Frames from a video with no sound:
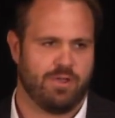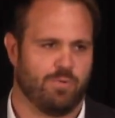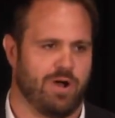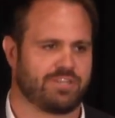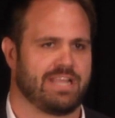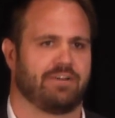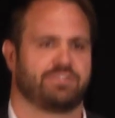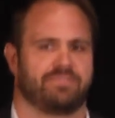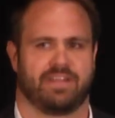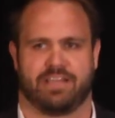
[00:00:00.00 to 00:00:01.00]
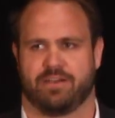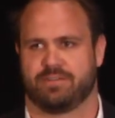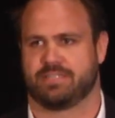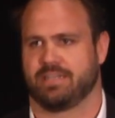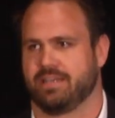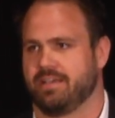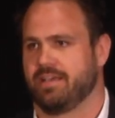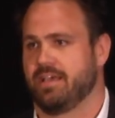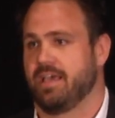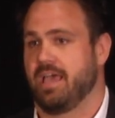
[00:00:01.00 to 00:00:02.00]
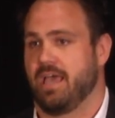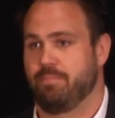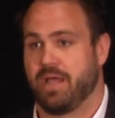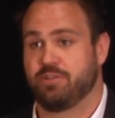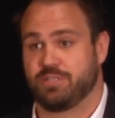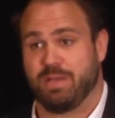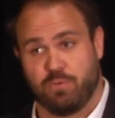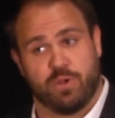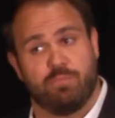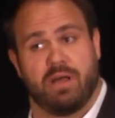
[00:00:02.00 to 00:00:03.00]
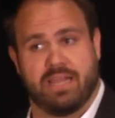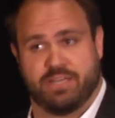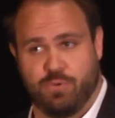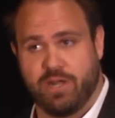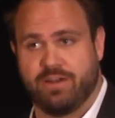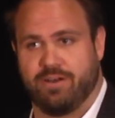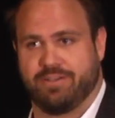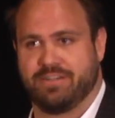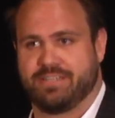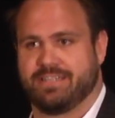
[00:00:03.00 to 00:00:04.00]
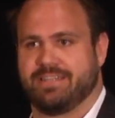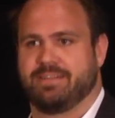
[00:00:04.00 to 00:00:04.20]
watched how-to videos, and mind you, spent real money, $20,